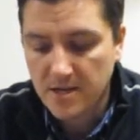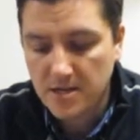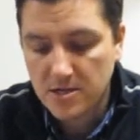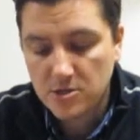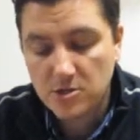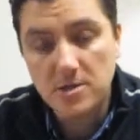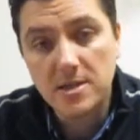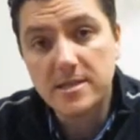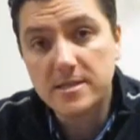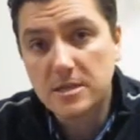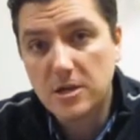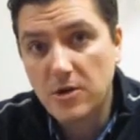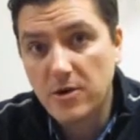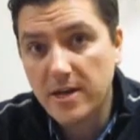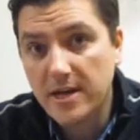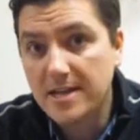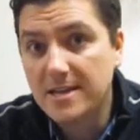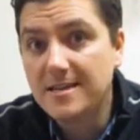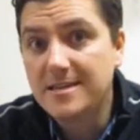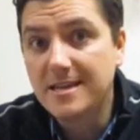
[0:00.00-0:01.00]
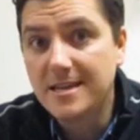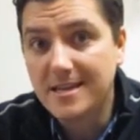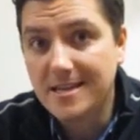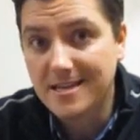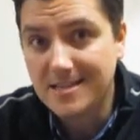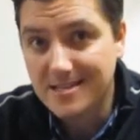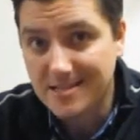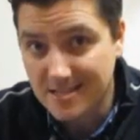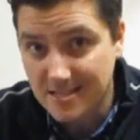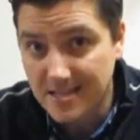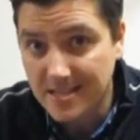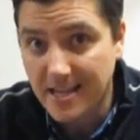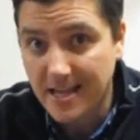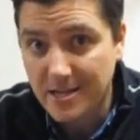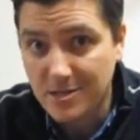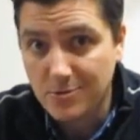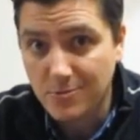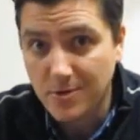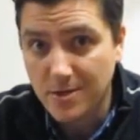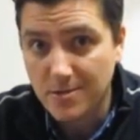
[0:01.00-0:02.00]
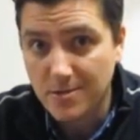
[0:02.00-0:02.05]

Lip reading: So let's go ahead and dig into the next one.